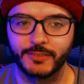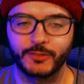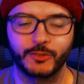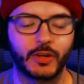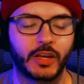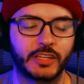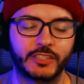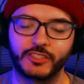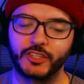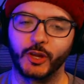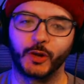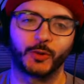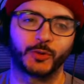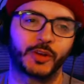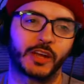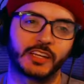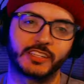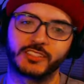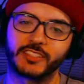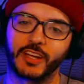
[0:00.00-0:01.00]
great show.
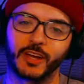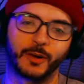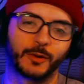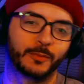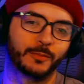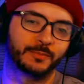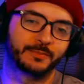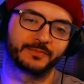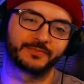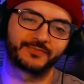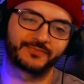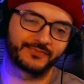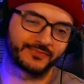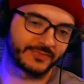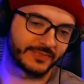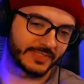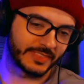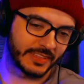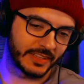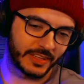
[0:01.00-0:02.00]
Great show.
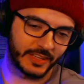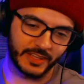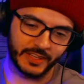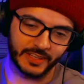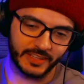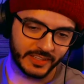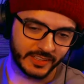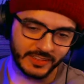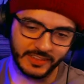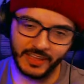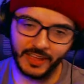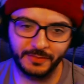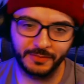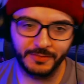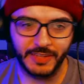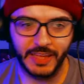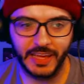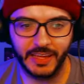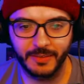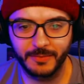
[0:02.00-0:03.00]
So loved
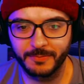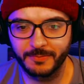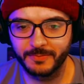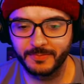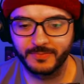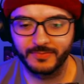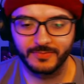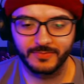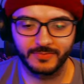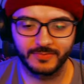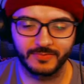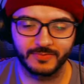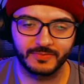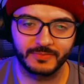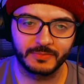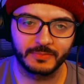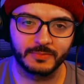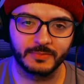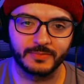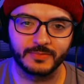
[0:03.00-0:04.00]
it.
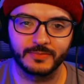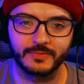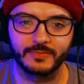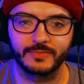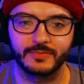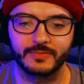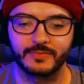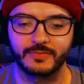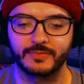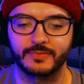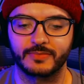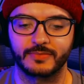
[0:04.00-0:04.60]
Uh, amazing.